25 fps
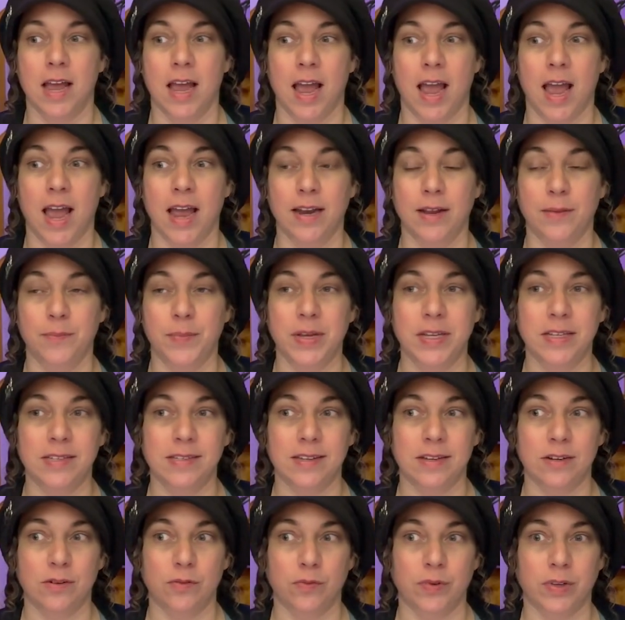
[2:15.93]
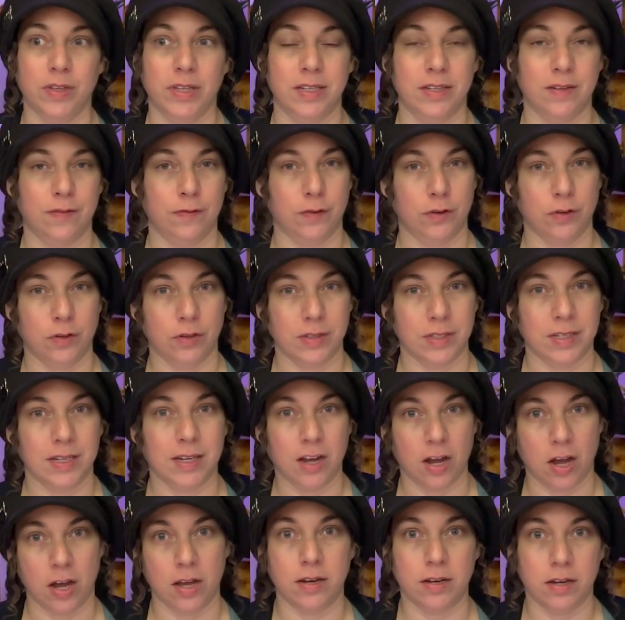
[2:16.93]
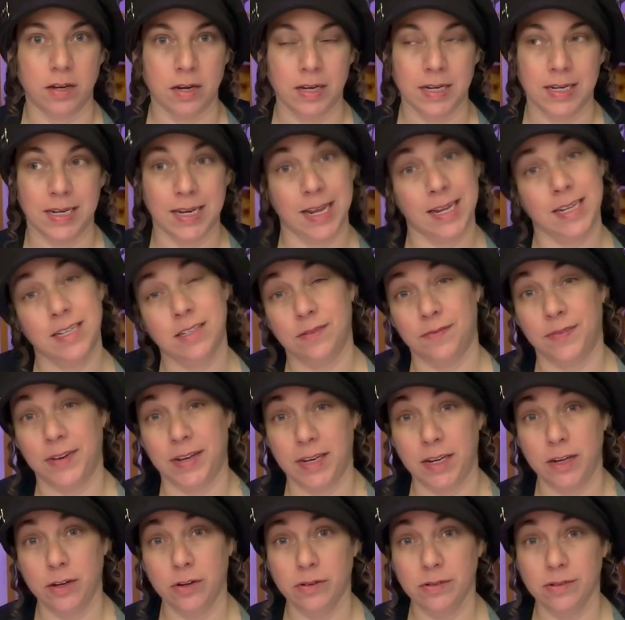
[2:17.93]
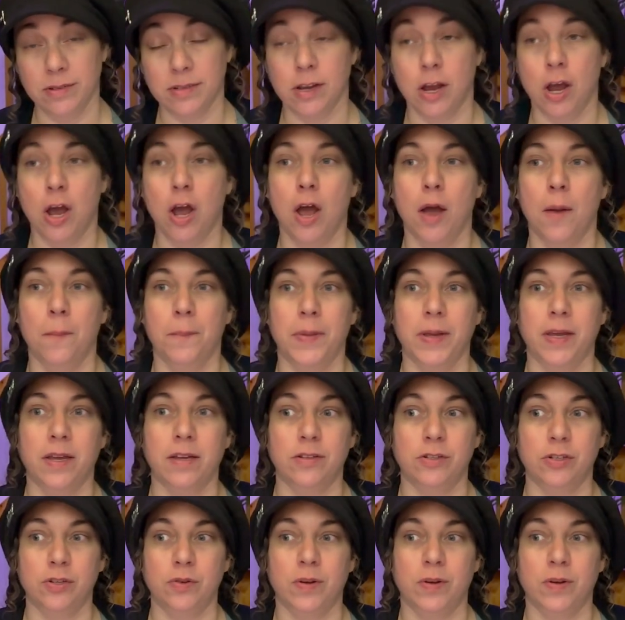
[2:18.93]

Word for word: And it makes it really difficult to cut nice videos because you